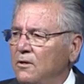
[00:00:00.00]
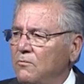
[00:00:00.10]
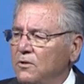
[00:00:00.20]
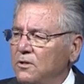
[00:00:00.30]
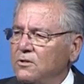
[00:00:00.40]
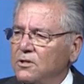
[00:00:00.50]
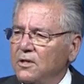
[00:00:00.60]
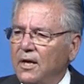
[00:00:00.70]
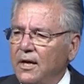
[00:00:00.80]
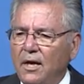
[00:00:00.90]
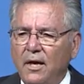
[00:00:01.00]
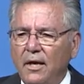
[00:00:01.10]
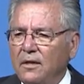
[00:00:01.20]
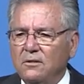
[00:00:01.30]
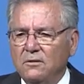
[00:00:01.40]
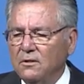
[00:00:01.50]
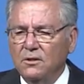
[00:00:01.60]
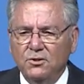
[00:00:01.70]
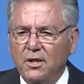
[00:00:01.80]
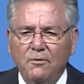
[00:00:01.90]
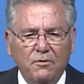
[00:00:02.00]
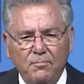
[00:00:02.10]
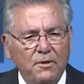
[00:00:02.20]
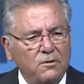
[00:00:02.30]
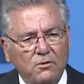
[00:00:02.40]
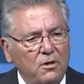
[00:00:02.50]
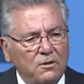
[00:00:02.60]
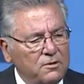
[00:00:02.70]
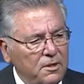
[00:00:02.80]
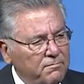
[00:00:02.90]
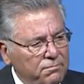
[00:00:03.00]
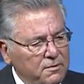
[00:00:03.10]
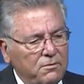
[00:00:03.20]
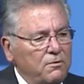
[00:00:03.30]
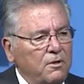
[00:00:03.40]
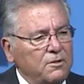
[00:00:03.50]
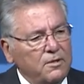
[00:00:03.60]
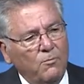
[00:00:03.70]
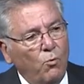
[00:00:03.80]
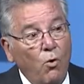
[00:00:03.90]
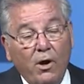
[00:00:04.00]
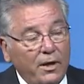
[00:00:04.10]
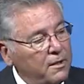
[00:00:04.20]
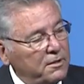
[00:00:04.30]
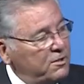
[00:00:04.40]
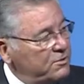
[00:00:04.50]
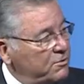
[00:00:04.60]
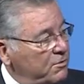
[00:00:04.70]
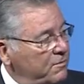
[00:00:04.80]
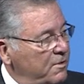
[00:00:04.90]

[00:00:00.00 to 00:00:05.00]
within CII are going to stay with me as long as I'm walking in this earth.